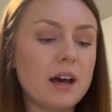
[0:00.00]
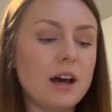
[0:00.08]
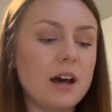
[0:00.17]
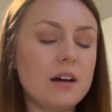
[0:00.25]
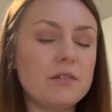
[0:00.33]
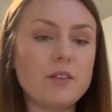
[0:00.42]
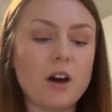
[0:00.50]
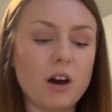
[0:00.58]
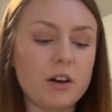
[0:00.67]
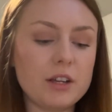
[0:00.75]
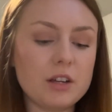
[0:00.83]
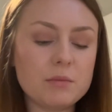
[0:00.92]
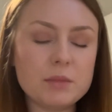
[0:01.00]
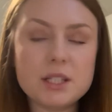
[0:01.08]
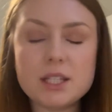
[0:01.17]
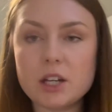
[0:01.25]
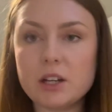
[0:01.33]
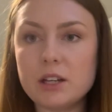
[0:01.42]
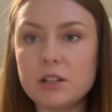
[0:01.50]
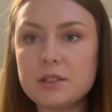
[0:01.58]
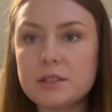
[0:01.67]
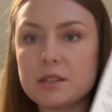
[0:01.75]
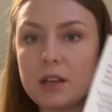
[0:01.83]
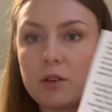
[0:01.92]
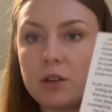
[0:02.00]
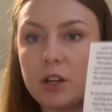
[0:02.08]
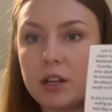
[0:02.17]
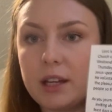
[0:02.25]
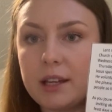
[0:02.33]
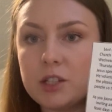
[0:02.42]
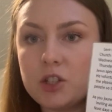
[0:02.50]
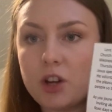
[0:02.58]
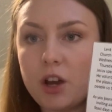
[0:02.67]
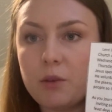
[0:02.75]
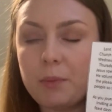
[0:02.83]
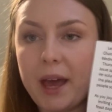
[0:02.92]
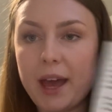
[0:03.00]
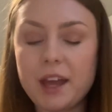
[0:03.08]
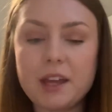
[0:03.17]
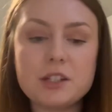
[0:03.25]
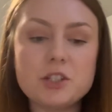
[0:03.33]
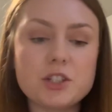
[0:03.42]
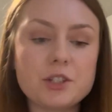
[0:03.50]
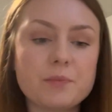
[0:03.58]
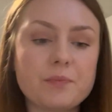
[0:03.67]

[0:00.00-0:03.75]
of all your materials, so your intro page,